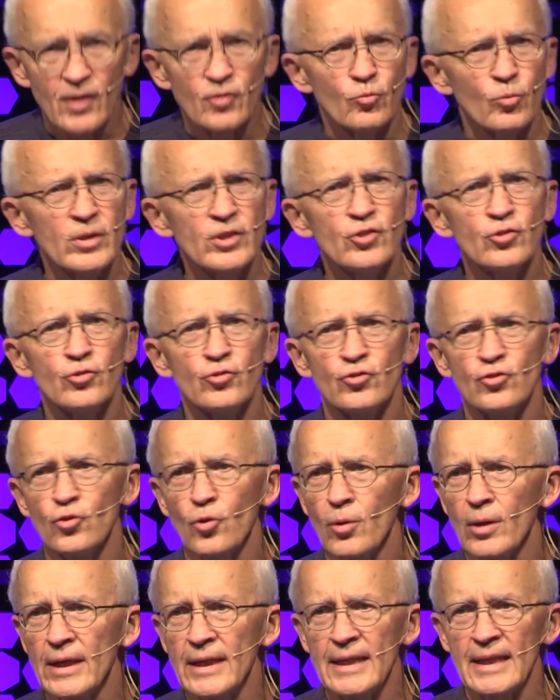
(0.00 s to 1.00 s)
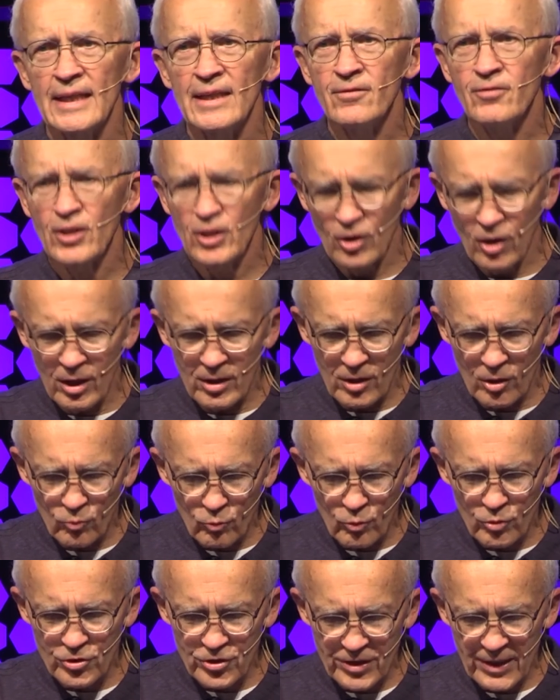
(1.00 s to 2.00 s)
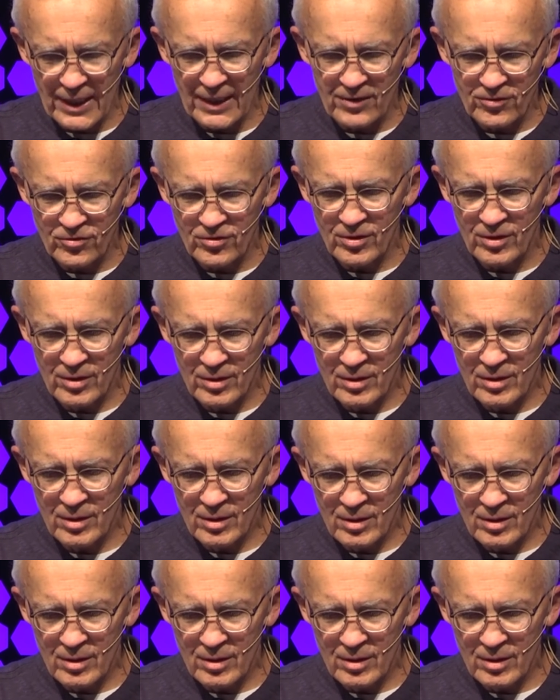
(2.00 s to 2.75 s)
As we choose joy, even on our worst days,